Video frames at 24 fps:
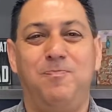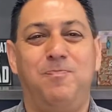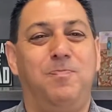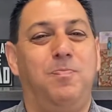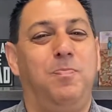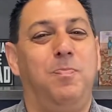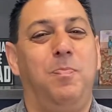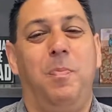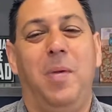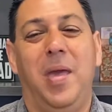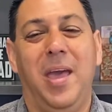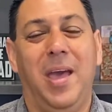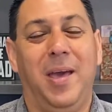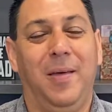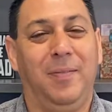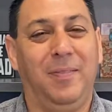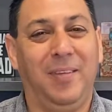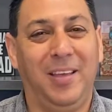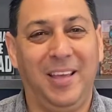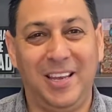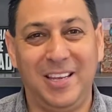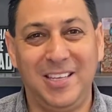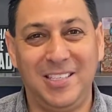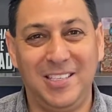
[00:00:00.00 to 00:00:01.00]
man,
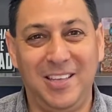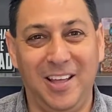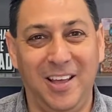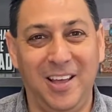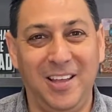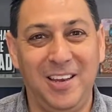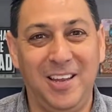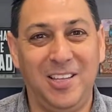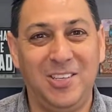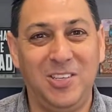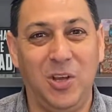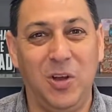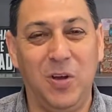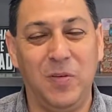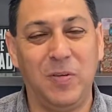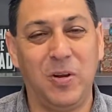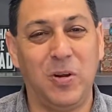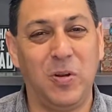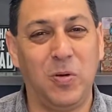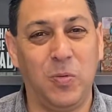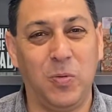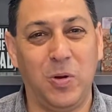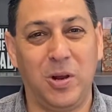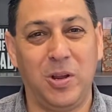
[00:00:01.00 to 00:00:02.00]
it is done, it's
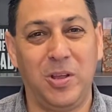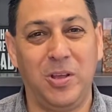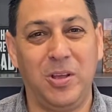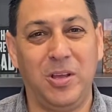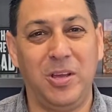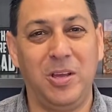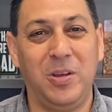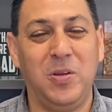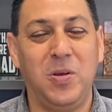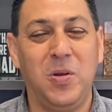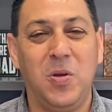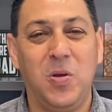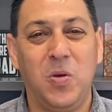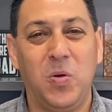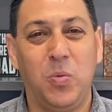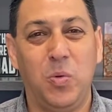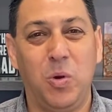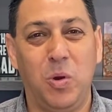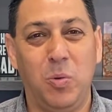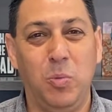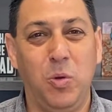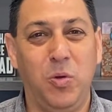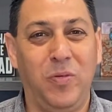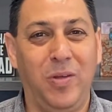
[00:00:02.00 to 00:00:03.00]
over, we're good,
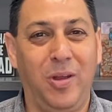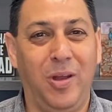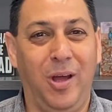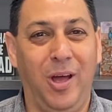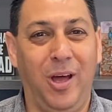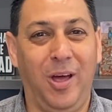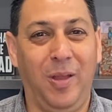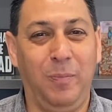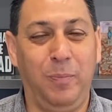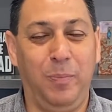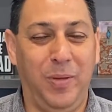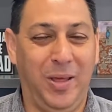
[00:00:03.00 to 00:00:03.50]
we're moving on.